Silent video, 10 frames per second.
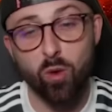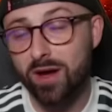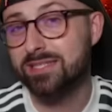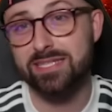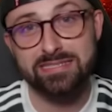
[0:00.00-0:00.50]

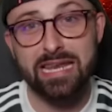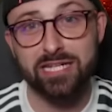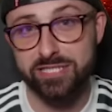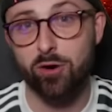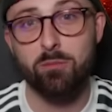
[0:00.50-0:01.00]
Watkins is still
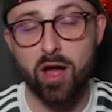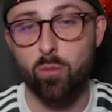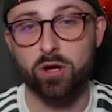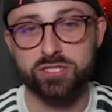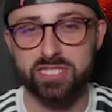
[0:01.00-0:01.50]
actually on my
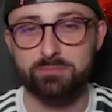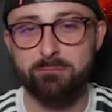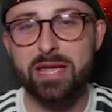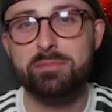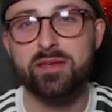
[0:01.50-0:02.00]
watch list,
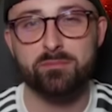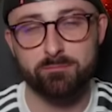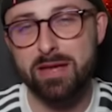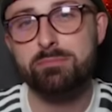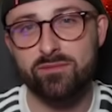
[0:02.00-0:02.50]
but
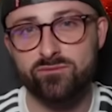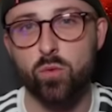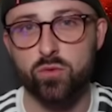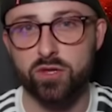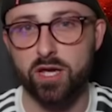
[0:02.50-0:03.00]
maybe
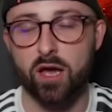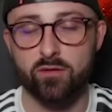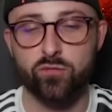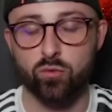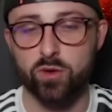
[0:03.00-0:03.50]
fourth
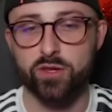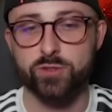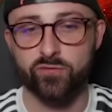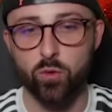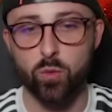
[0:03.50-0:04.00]
for all of
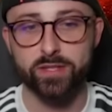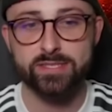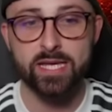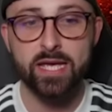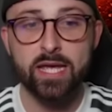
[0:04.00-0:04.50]
those
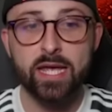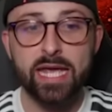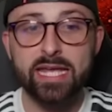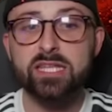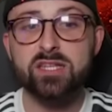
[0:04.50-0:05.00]
forwards.
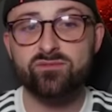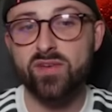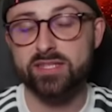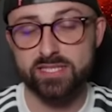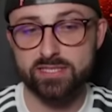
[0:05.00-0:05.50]
In the
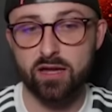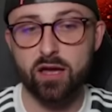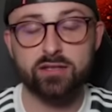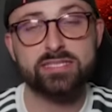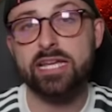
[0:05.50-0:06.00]
defence,
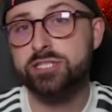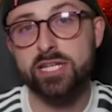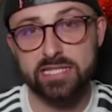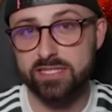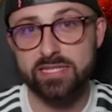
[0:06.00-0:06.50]

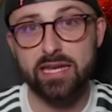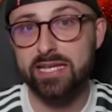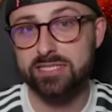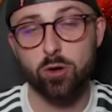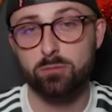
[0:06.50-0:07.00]
Sanchez, as I said,
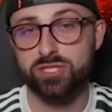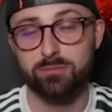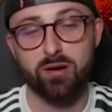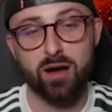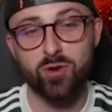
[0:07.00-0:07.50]
is an
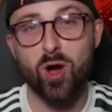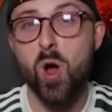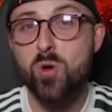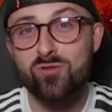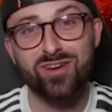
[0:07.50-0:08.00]
option, but I'm not
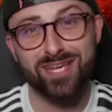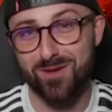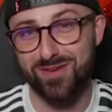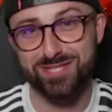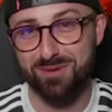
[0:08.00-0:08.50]
overly
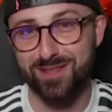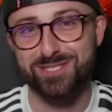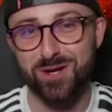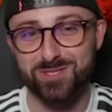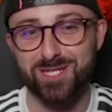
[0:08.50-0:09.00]
convinced by the
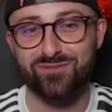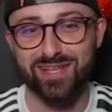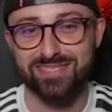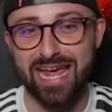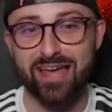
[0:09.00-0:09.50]
Chelsea
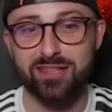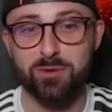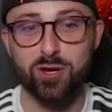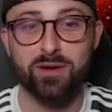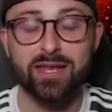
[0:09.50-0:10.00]
defence at the
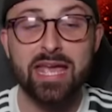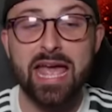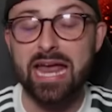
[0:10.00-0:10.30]
moment.